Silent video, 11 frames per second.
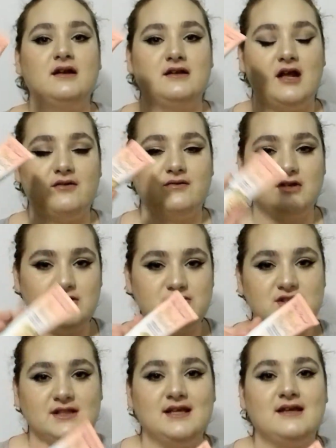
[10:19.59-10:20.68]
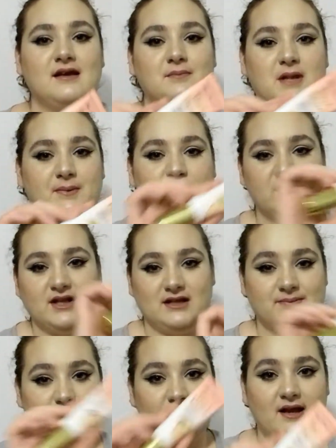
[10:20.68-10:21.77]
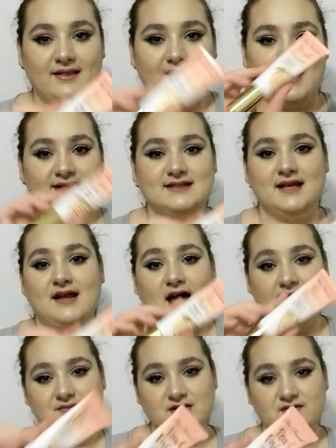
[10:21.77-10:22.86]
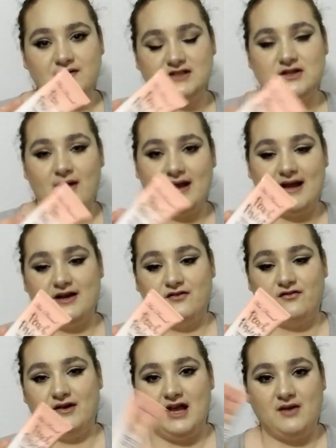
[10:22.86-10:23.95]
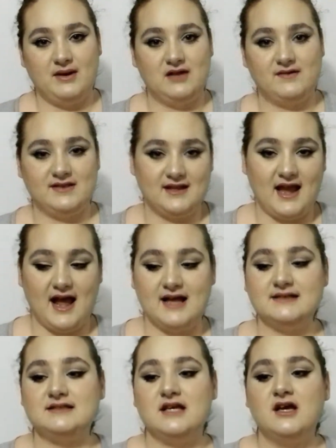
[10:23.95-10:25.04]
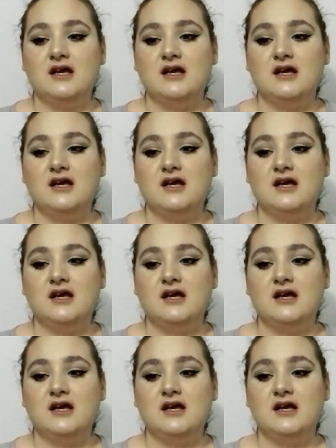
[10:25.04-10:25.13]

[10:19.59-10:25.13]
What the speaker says: Now, usually people know this off the top of their head. Like I said, I'm nervous, so I kind of forget what everything has.